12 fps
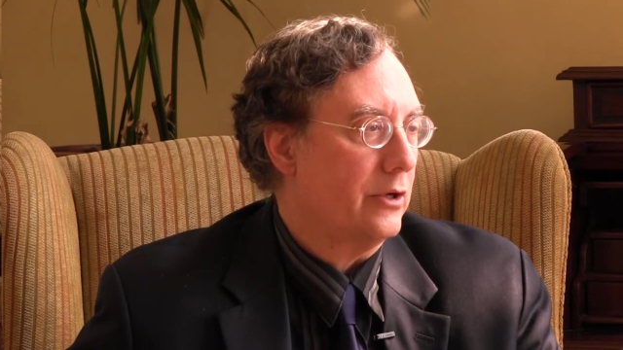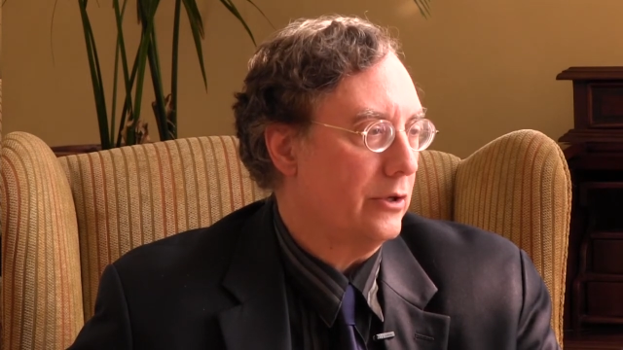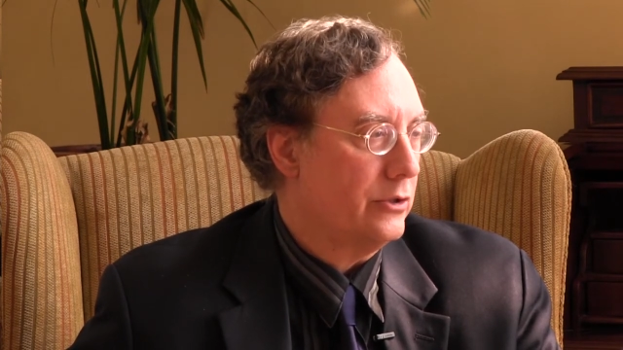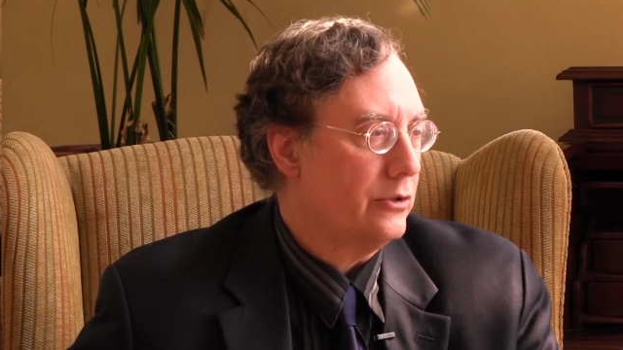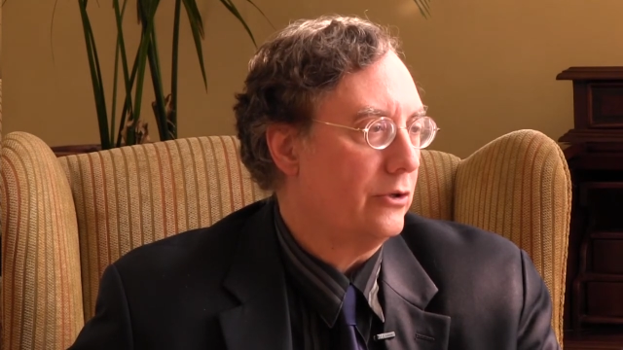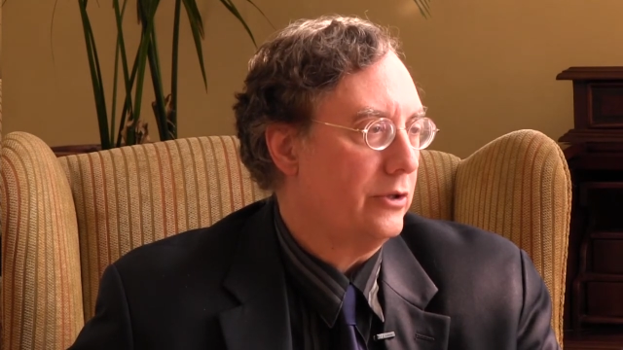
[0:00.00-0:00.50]

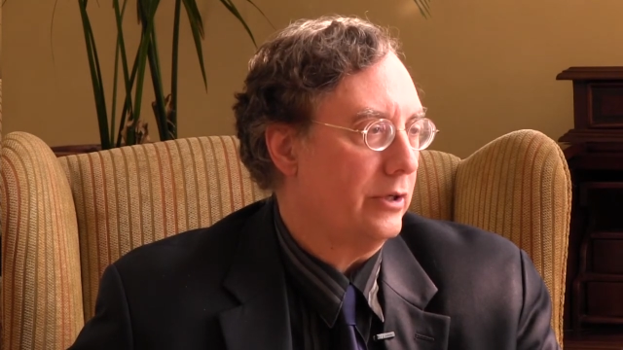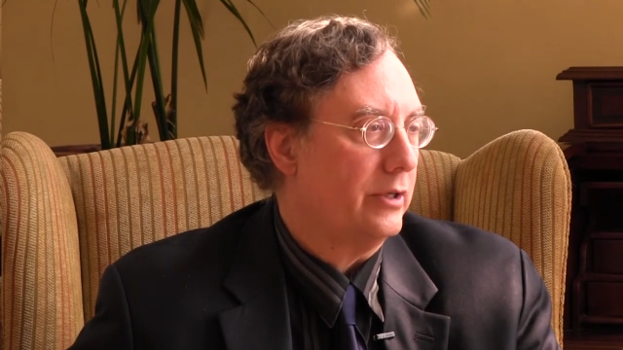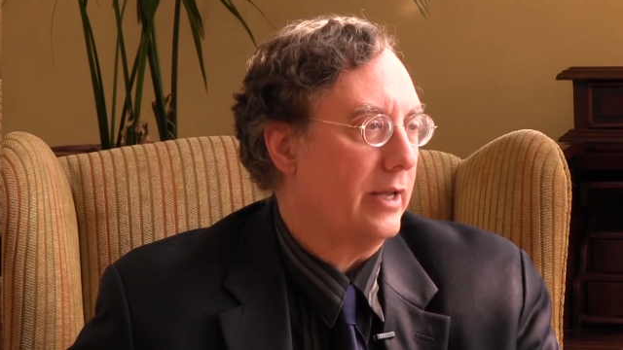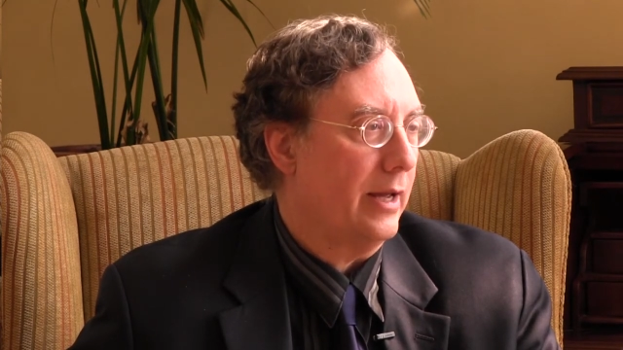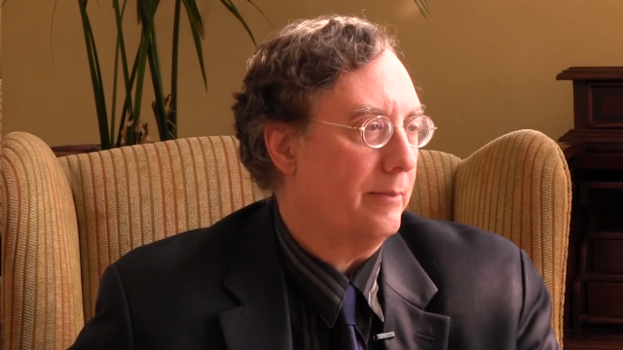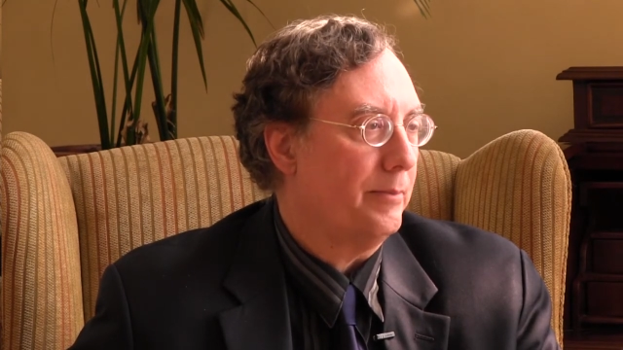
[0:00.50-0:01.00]

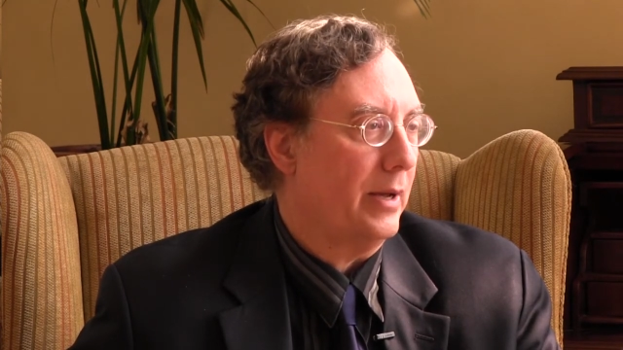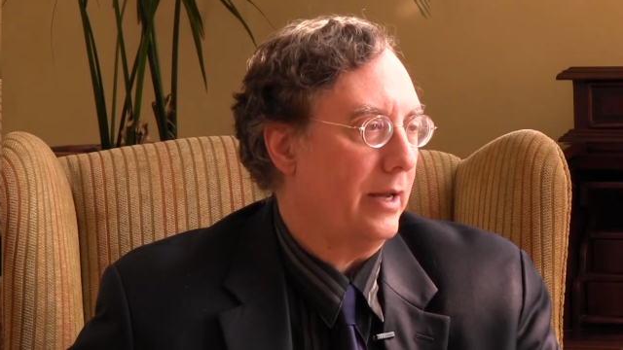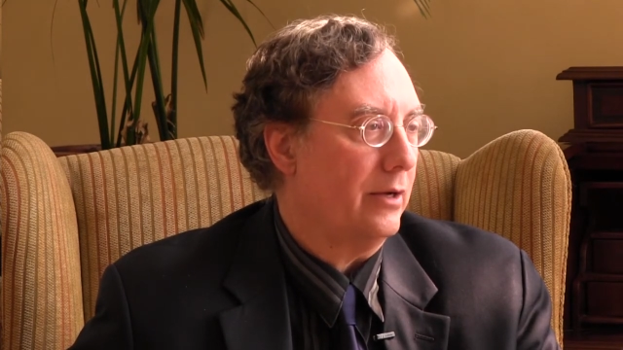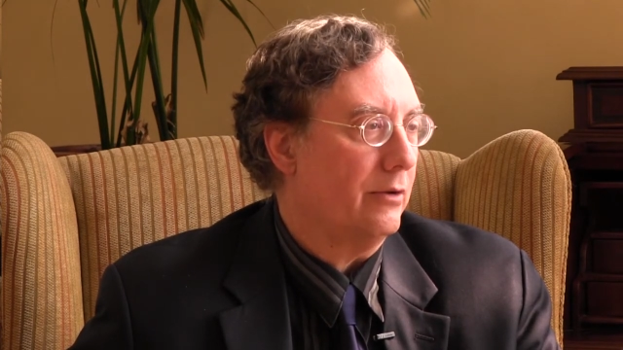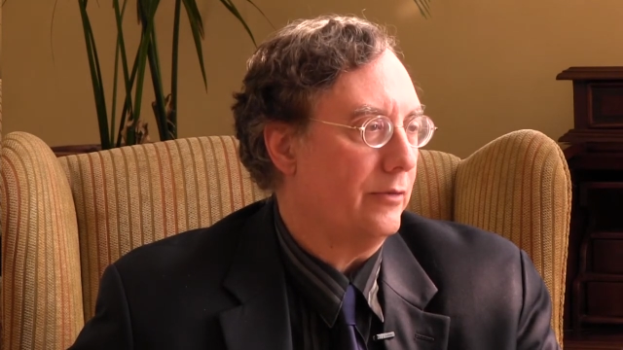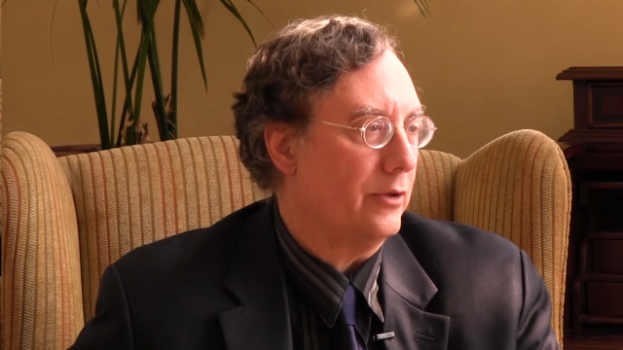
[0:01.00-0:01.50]
concerted
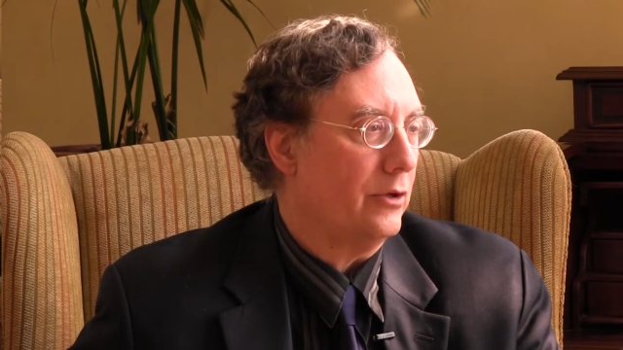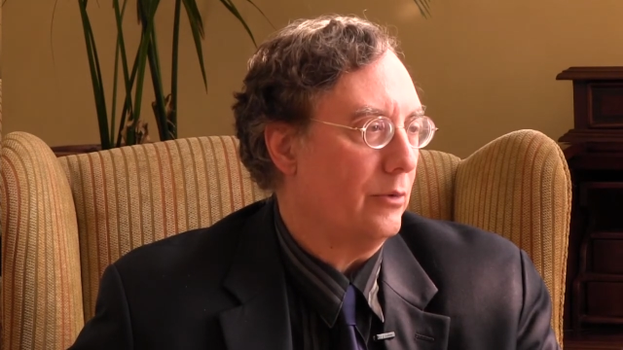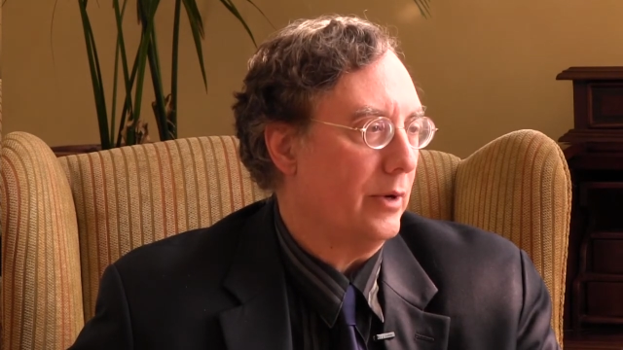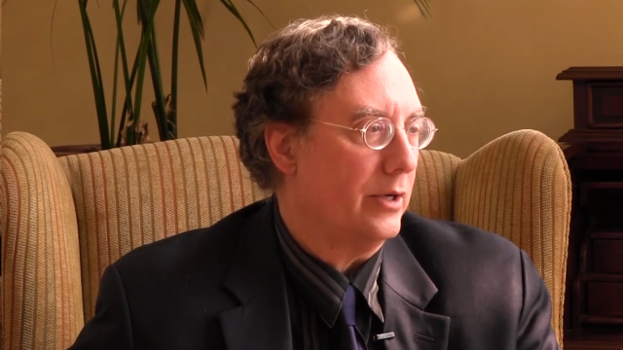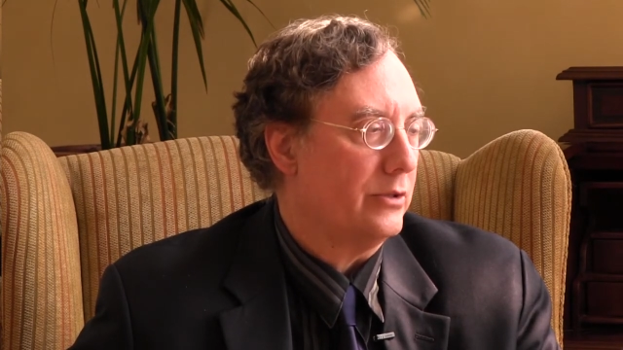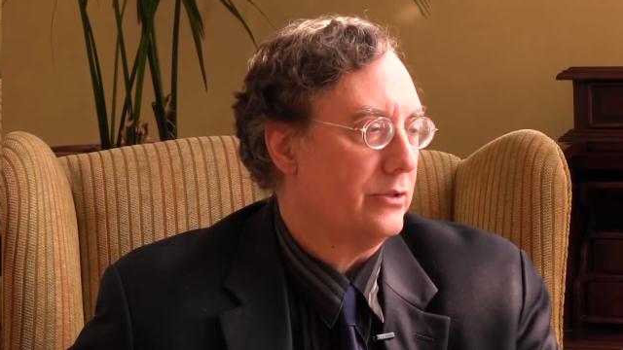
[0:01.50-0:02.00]
campaign of the
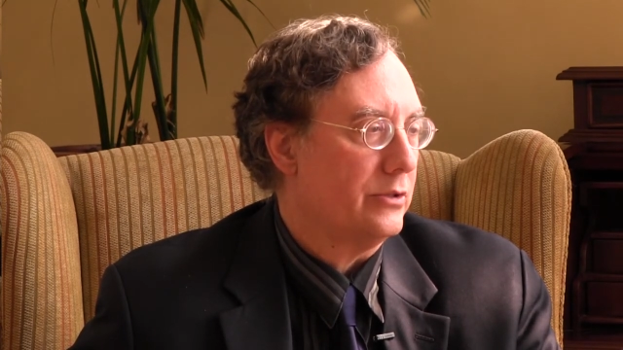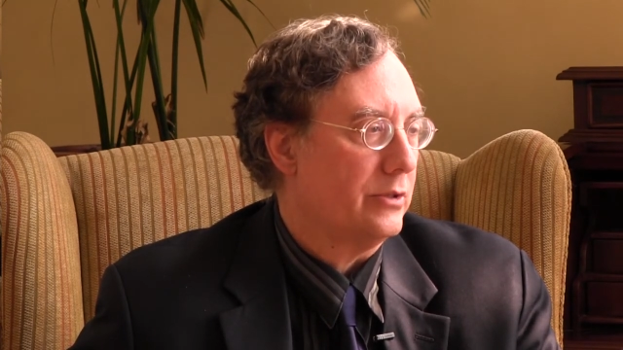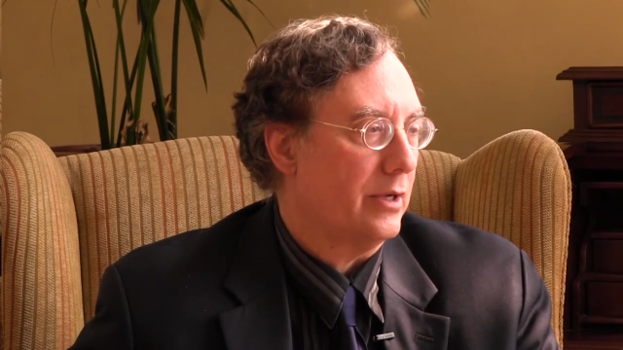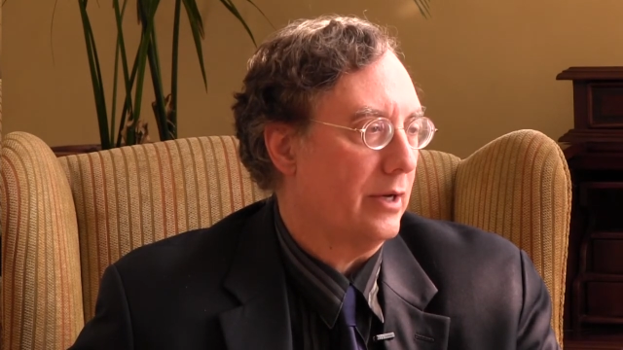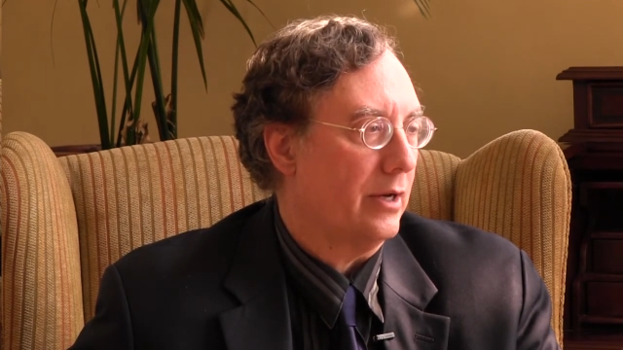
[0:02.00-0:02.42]
U.S.